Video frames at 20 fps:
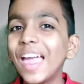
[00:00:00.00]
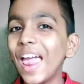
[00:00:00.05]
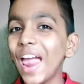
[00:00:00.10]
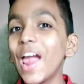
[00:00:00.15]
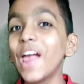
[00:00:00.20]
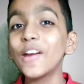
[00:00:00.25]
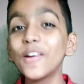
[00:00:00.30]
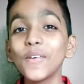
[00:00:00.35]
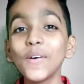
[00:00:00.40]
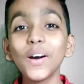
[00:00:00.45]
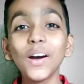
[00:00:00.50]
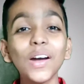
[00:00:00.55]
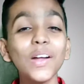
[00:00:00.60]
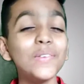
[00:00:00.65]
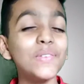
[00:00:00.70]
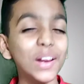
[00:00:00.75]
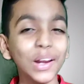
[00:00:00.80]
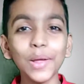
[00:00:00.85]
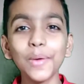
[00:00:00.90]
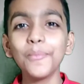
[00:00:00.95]
Hey
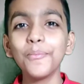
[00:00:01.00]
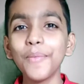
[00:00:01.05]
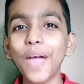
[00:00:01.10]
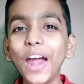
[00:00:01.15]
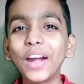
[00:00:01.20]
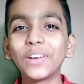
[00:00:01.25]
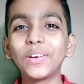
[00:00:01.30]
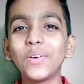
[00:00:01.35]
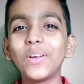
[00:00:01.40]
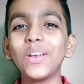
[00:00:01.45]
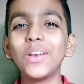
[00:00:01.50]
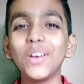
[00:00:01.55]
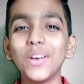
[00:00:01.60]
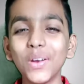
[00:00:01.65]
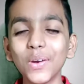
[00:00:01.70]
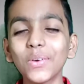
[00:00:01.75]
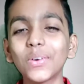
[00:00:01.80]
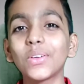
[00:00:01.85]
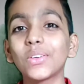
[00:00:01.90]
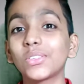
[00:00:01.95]
everyone, welcome back to a
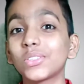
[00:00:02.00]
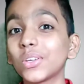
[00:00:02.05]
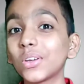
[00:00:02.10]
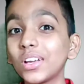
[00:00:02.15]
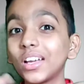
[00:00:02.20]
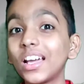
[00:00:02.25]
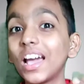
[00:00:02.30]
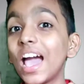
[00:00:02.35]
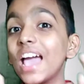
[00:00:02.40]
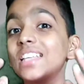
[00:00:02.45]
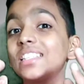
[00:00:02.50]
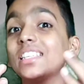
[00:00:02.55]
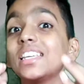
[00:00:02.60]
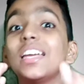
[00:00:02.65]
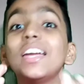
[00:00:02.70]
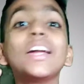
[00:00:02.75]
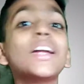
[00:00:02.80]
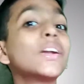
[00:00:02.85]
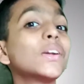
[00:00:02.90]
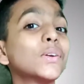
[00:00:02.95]
new video. So guys,
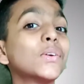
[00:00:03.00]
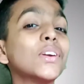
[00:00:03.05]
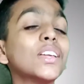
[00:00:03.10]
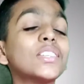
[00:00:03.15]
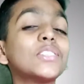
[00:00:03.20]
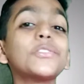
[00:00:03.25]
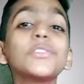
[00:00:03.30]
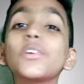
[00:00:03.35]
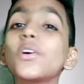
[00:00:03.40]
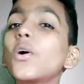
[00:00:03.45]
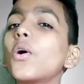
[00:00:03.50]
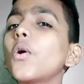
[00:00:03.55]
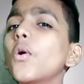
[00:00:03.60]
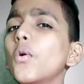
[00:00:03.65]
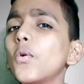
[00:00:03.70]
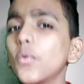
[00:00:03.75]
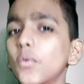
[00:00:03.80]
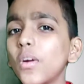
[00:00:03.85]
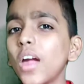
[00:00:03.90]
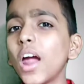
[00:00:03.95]
in today's video,
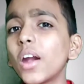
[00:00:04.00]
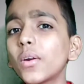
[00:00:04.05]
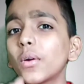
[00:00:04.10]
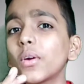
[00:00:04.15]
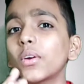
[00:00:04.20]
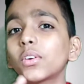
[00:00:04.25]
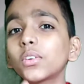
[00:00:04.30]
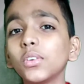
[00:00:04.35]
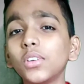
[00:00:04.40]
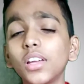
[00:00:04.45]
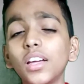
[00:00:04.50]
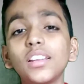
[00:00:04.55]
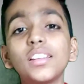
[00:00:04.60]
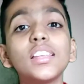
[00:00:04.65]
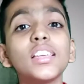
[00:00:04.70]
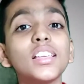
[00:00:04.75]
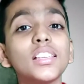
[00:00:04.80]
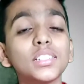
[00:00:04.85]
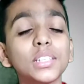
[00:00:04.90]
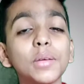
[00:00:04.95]
we are going to
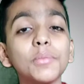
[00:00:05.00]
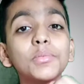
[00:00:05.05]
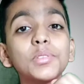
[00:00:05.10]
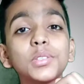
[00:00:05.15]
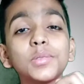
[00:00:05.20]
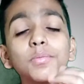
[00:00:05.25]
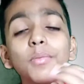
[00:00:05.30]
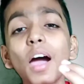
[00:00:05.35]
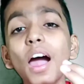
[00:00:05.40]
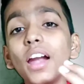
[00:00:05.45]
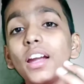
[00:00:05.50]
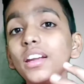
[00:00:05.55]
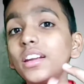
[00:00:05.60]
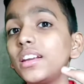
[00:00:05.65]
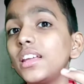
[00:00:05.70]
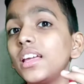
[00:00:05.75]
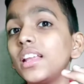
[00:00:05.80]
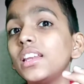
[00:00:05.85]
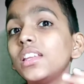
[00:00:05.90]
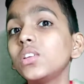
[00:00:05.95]
learn some smart
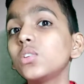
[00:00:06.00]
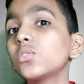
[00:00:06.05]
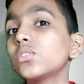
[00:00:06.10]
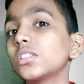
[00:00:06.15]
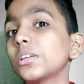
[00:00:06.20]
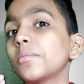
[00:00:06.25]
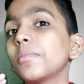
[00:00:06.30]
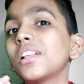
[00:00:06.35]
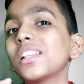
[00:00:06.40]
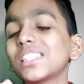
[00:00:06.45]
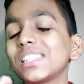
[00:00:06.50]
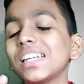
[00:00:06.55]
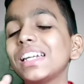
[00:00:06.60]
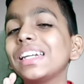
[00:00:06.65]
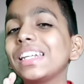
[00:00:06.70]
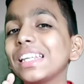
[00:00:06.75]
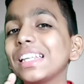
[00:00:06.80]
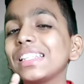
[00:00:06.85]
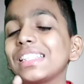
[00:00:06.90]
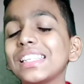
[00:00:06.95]
daily usable
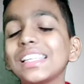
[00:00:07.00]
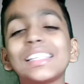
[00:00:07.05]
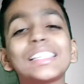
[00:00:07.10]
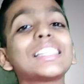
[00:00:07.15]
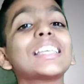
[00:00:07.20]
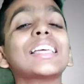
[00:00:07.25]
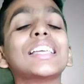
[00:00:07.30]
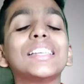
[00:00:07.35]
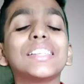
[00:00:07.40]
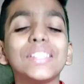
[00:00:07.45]
sentences.